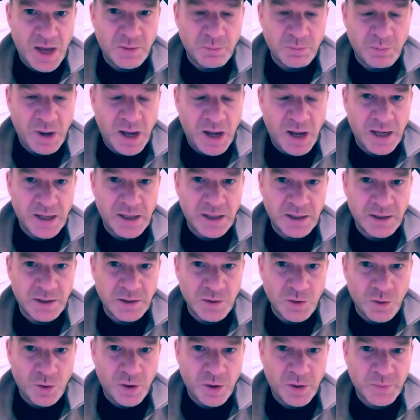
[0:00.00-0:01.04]
by
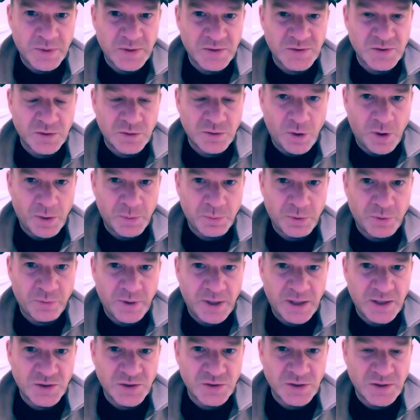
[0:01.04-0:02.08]
enormous
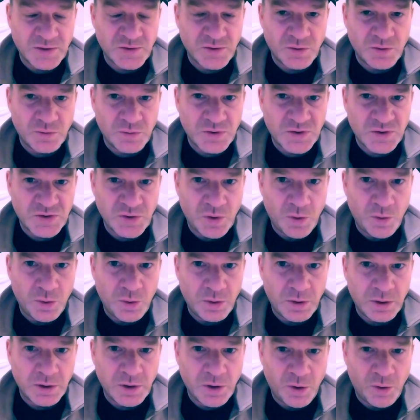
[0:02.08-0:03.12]
corporations whose
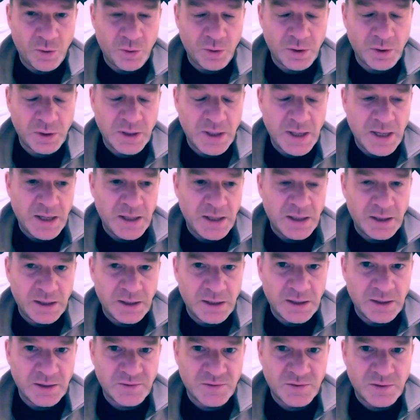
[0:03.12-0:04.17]
sole goal
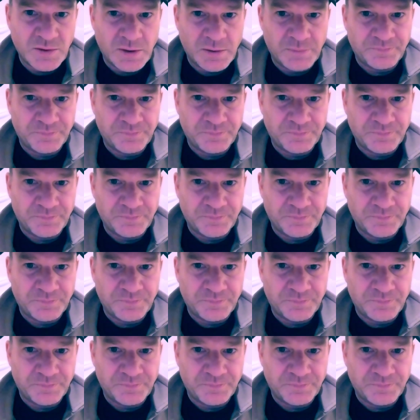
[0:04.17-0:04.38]
is